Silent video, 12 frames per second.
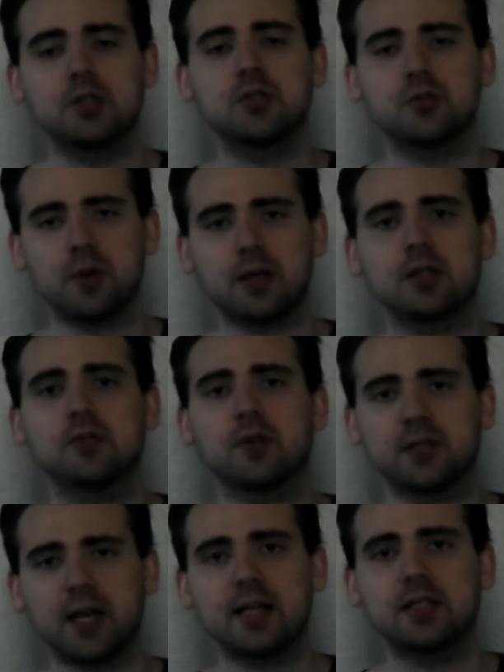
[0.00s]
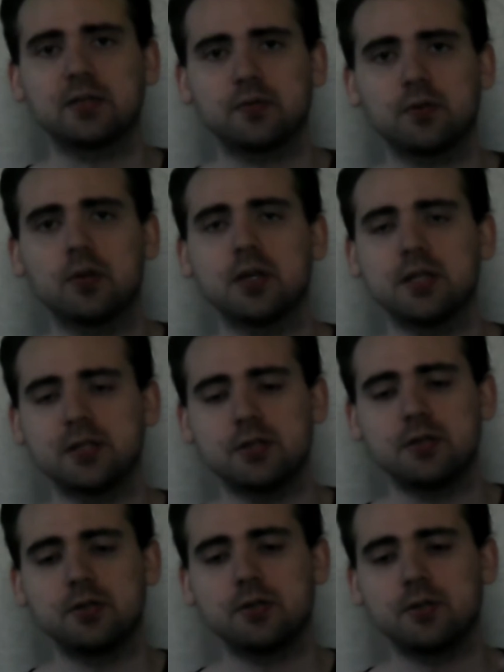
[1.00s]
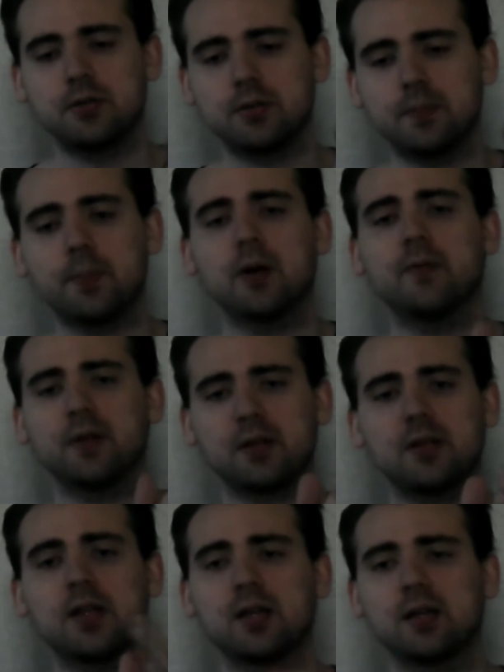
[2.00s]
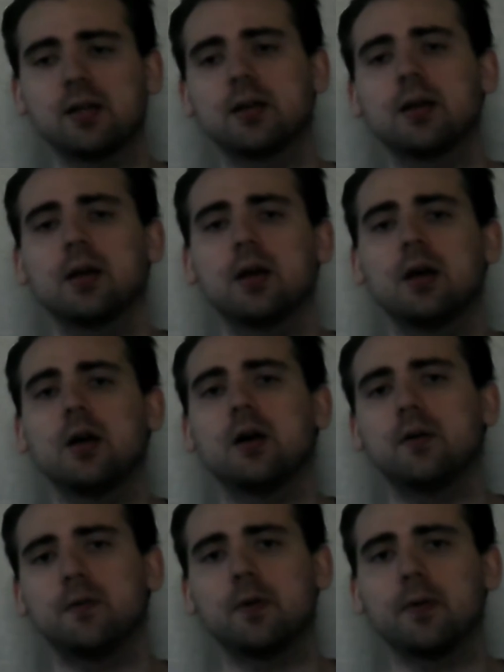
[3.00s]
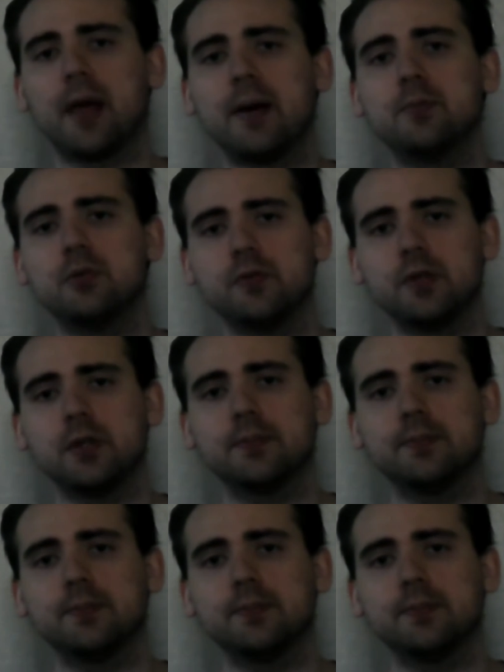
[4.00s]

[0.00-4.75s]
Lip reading: director of Fantastic Four is the perfect thing for that movie.